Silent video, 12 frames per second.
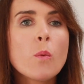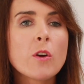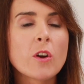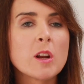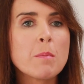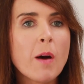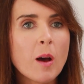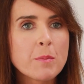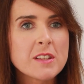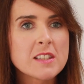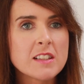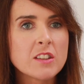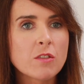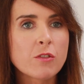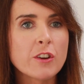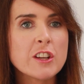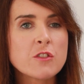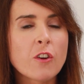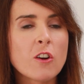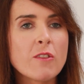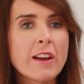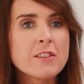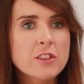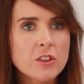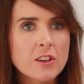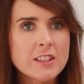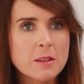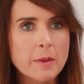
We are gonna pop this in the fridge for around 30